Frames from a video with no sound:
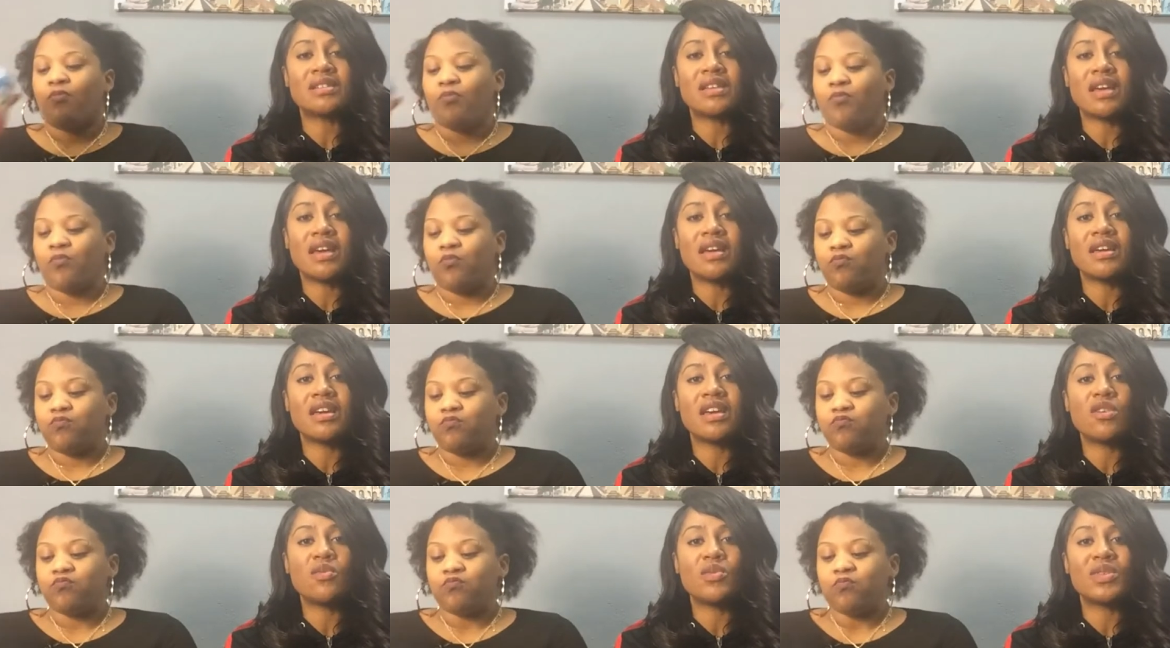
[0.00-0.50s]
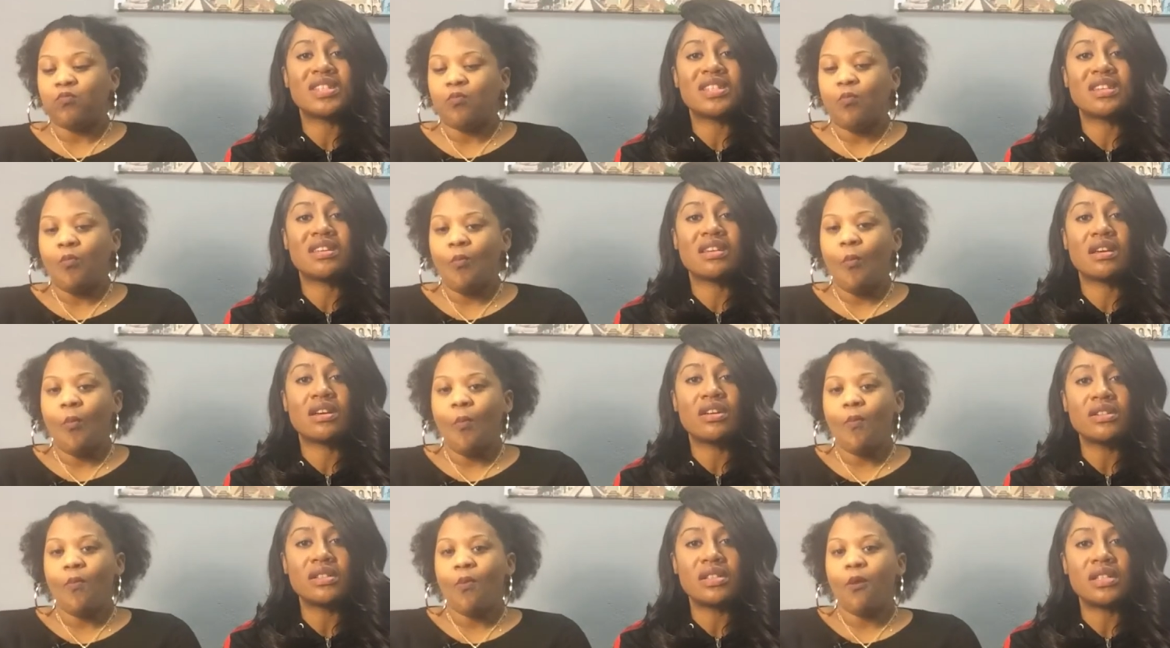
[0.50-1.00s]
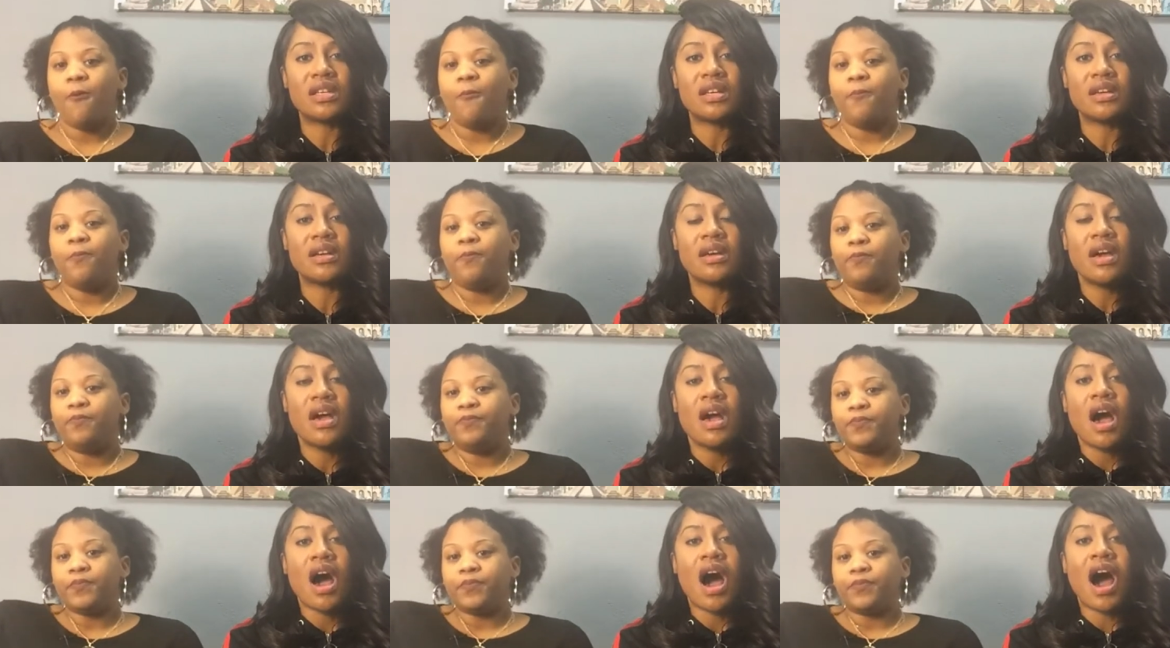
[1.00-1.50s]
Speaker 1: saying he was
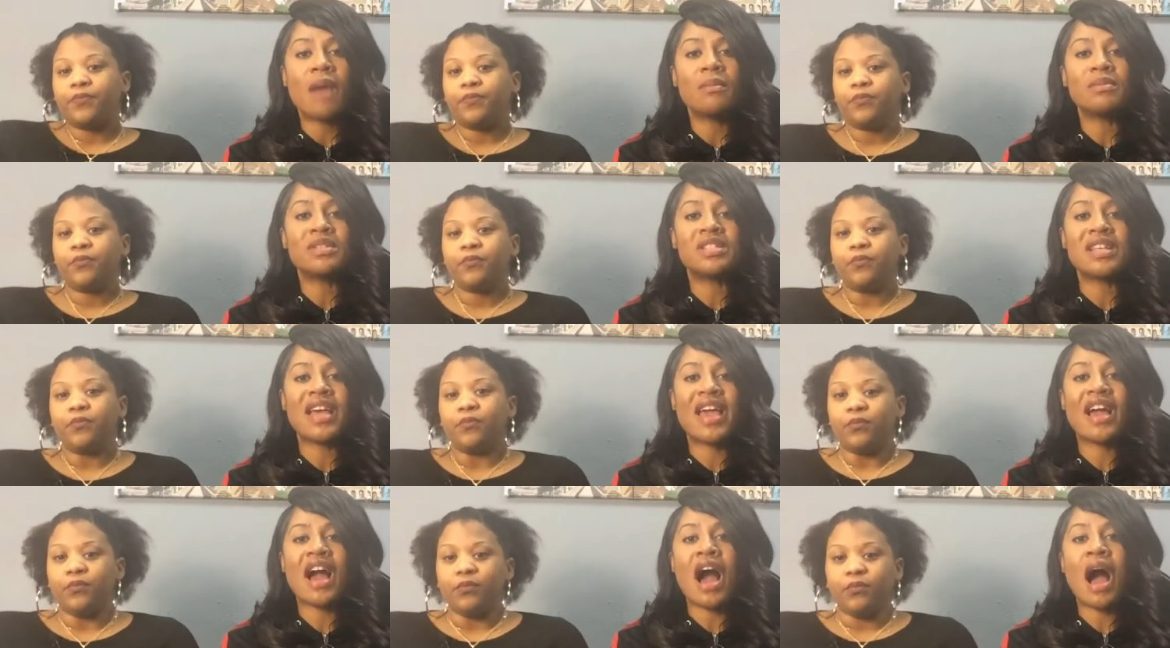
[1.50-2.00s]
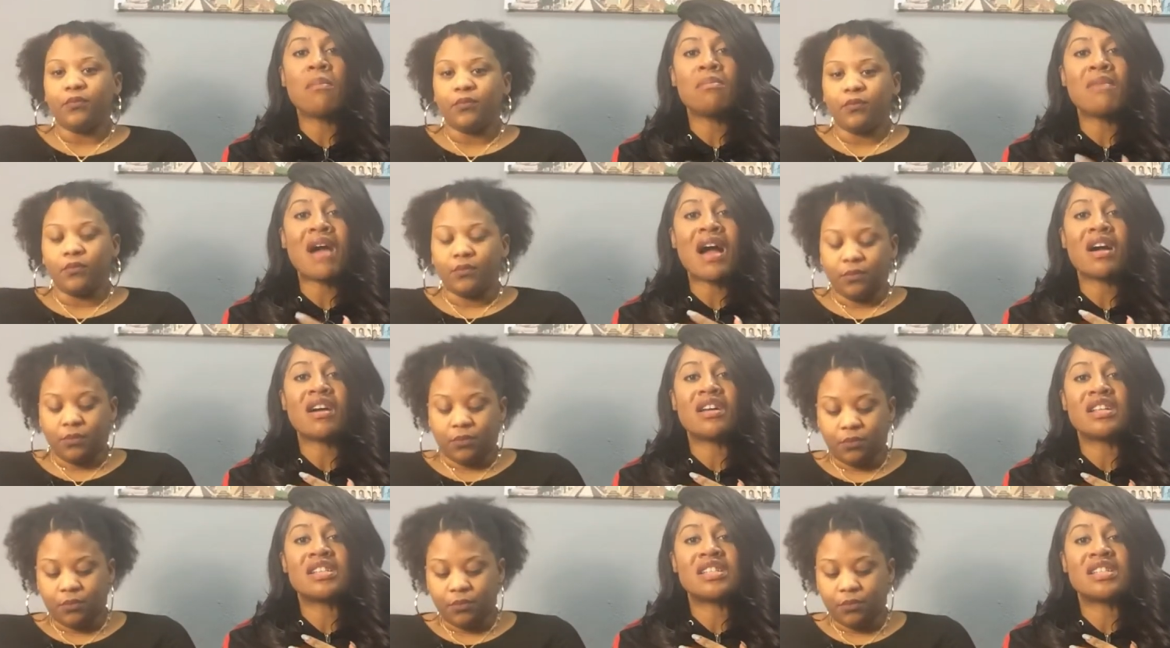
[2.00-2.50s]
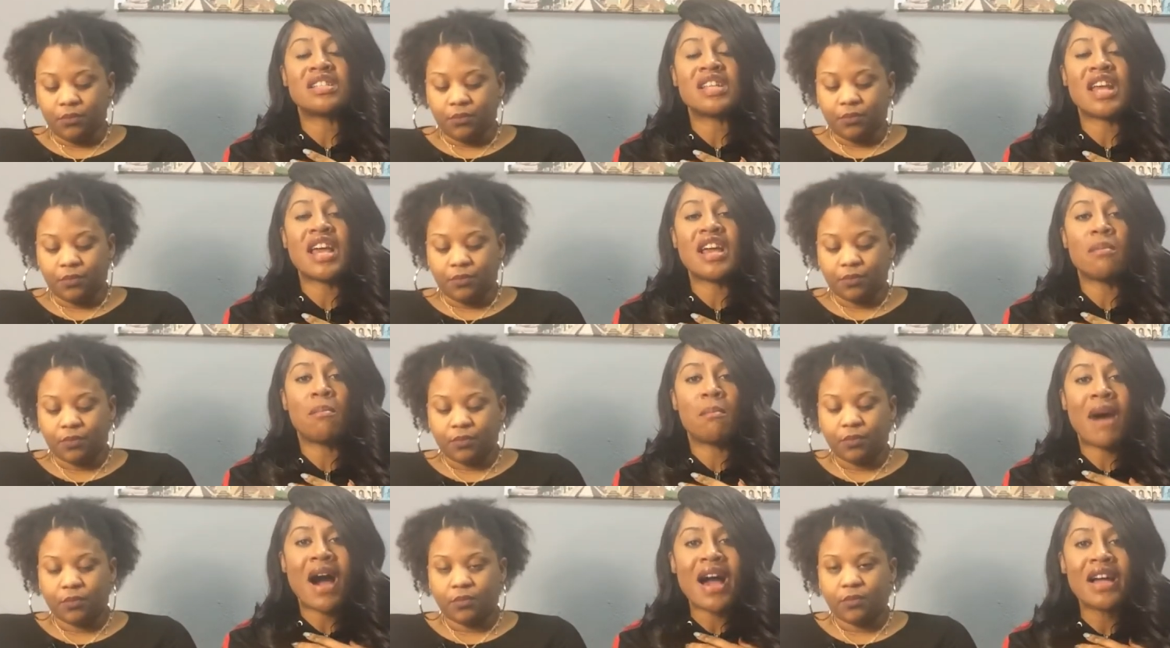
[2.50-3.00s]
guilty. I'm saying I'm not gonna
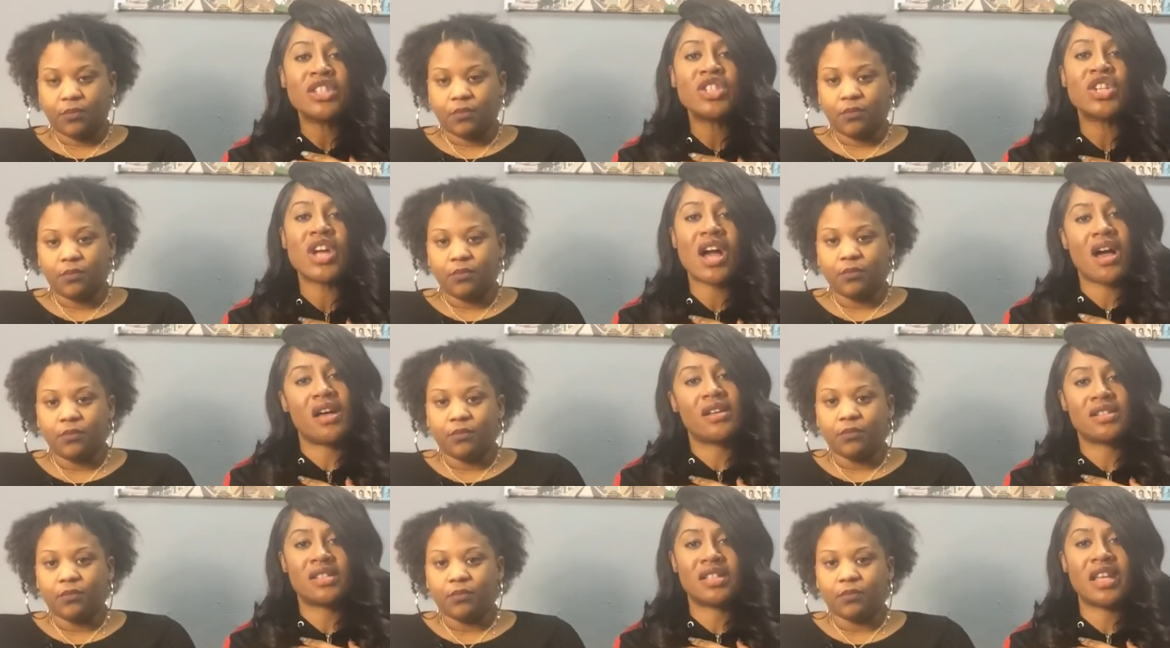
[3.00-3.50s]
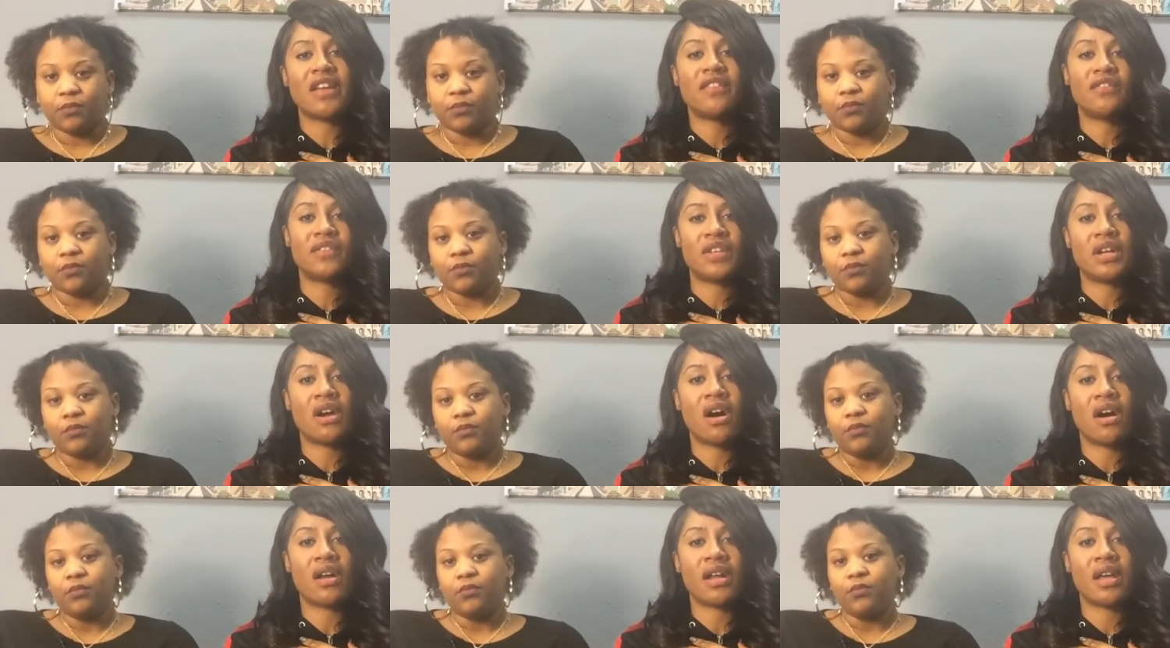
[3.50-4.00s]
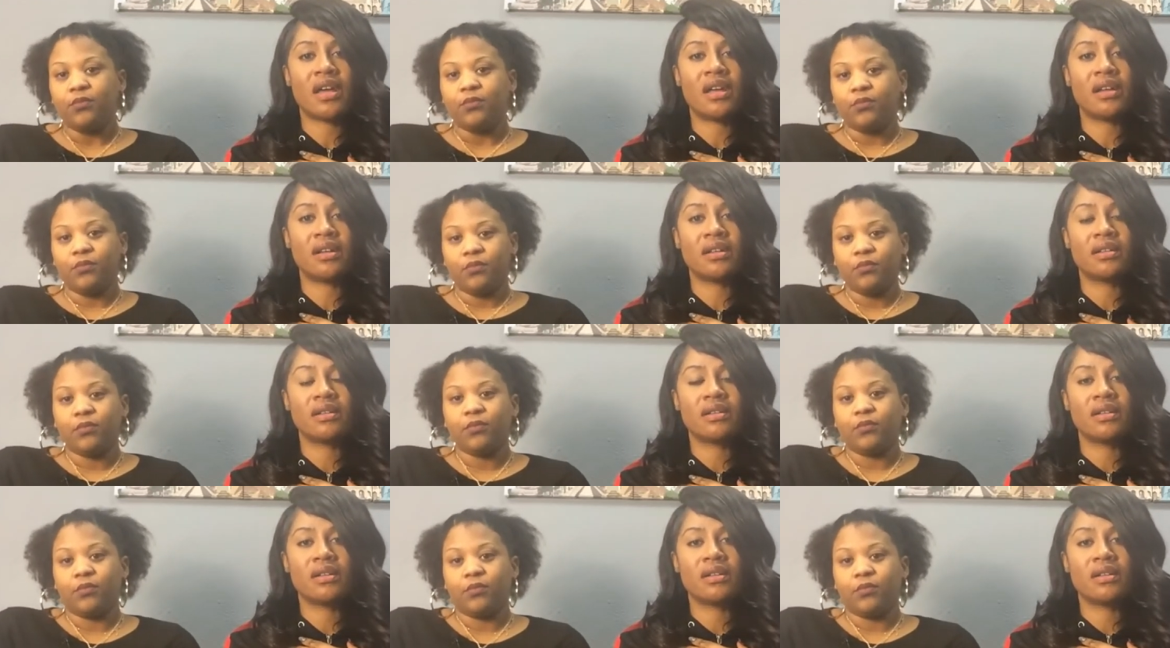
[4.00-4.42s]
stake my child's safety on it.